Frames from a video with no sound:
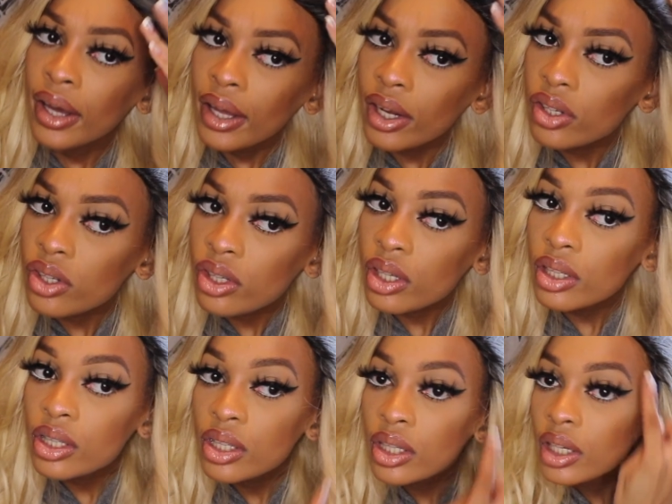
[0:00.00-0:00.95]
and as you can
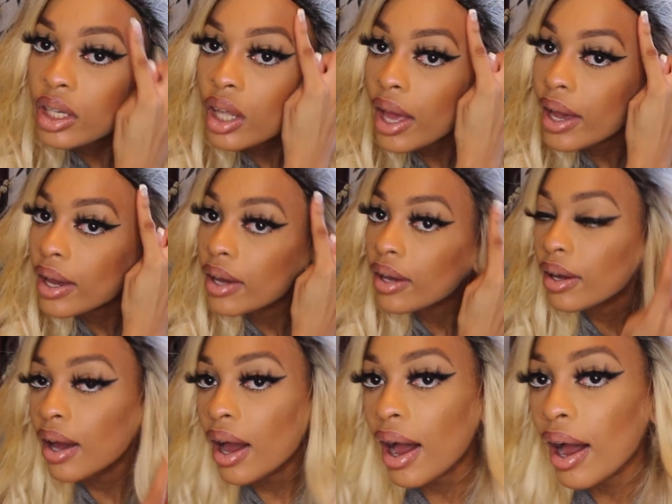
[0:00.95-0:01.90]
see, like
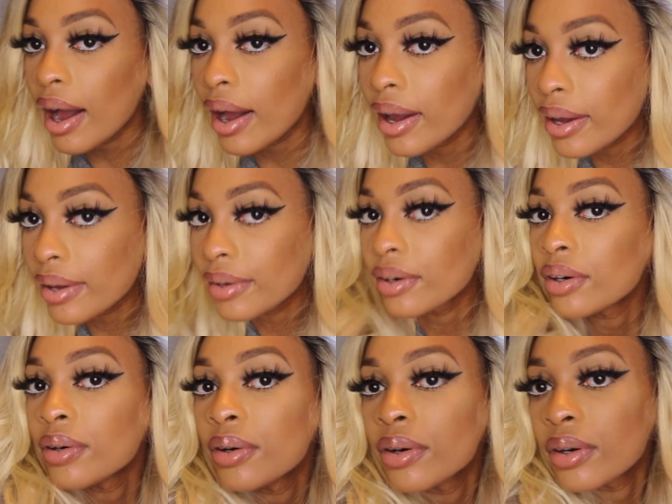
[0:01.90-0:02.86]

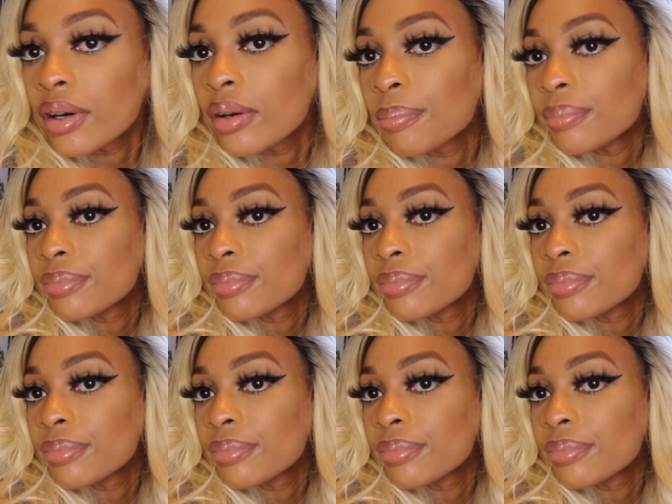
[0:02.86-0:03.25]
oh, hold up,